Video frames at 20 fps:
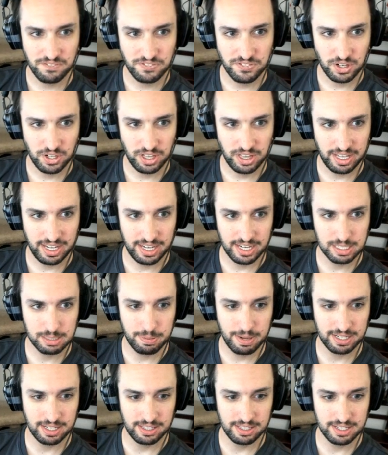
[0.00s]
fully
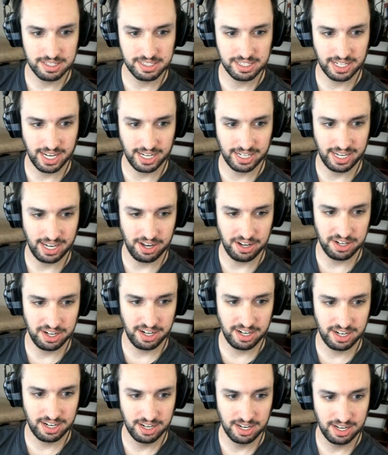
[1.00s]
expecting this to get
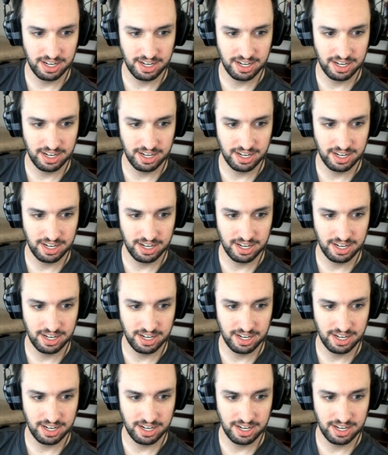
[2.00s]
countered.